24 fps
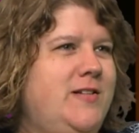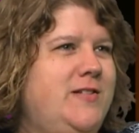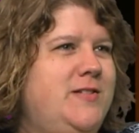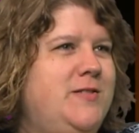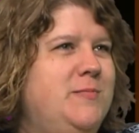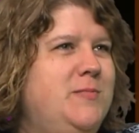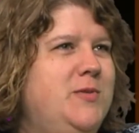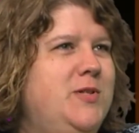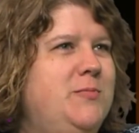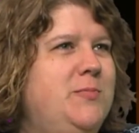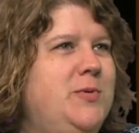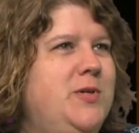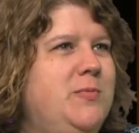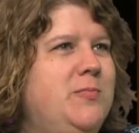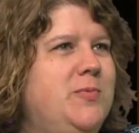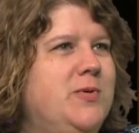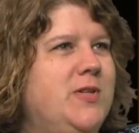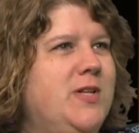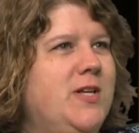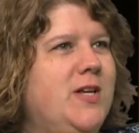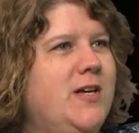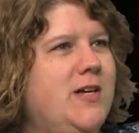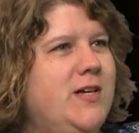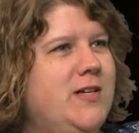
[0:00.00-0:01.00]
to meet people
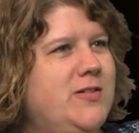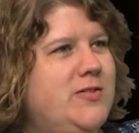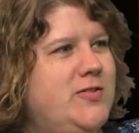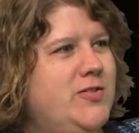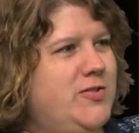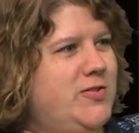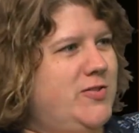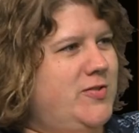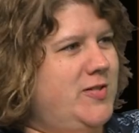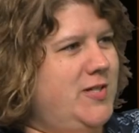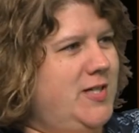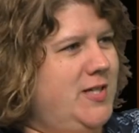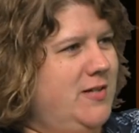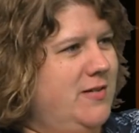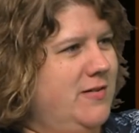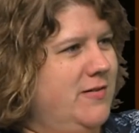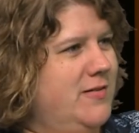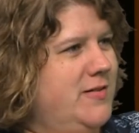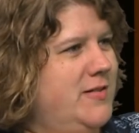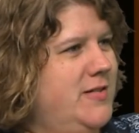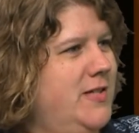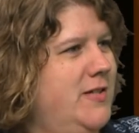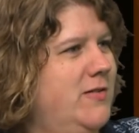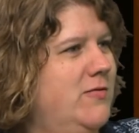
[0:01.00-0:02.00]
that I'd seen
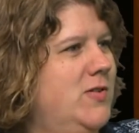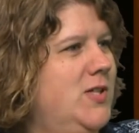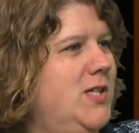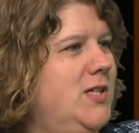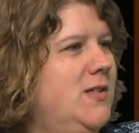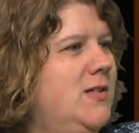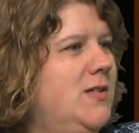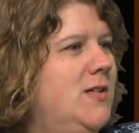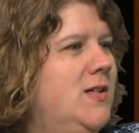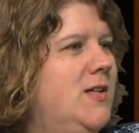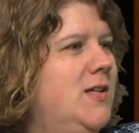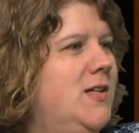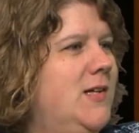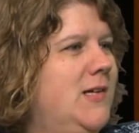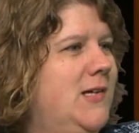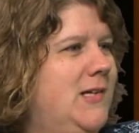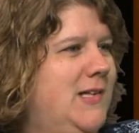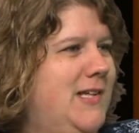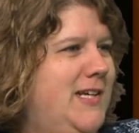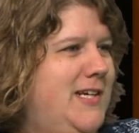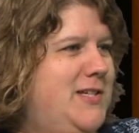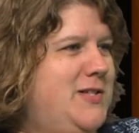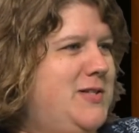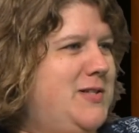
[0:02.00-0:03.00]
on TV.
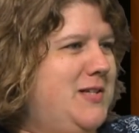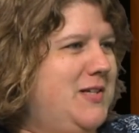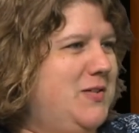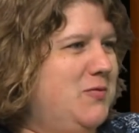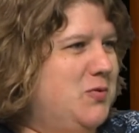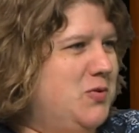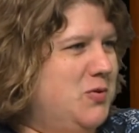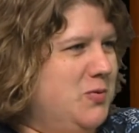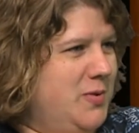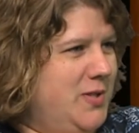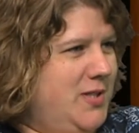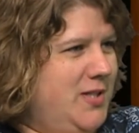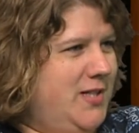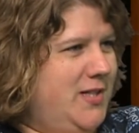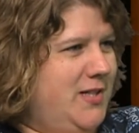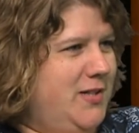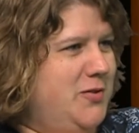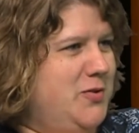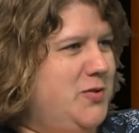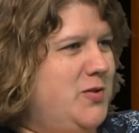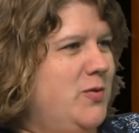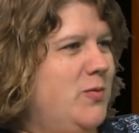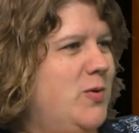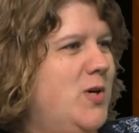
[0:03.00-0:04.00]
Like Steve Sweeney. I
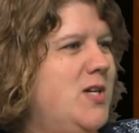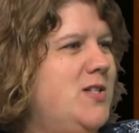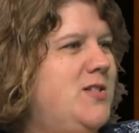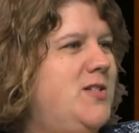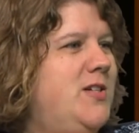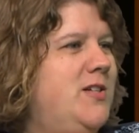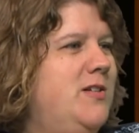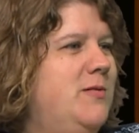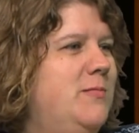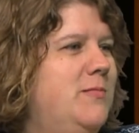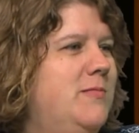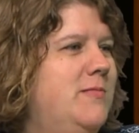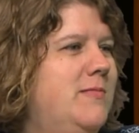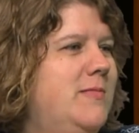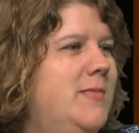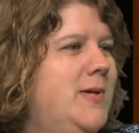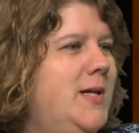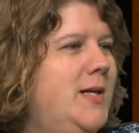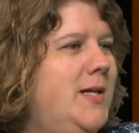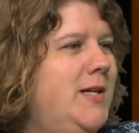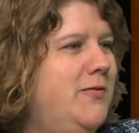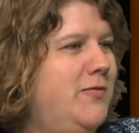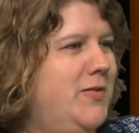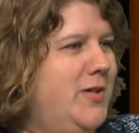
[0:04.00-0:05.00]
used to watch him
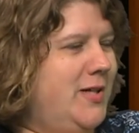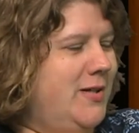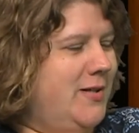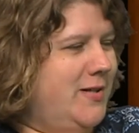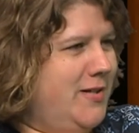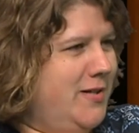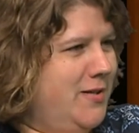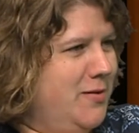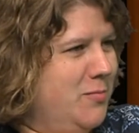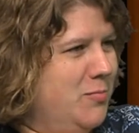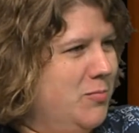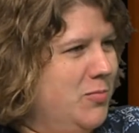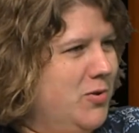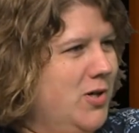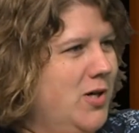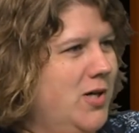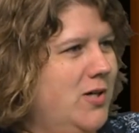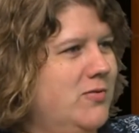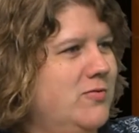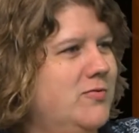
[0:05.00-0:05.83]
at Evening at the Improv.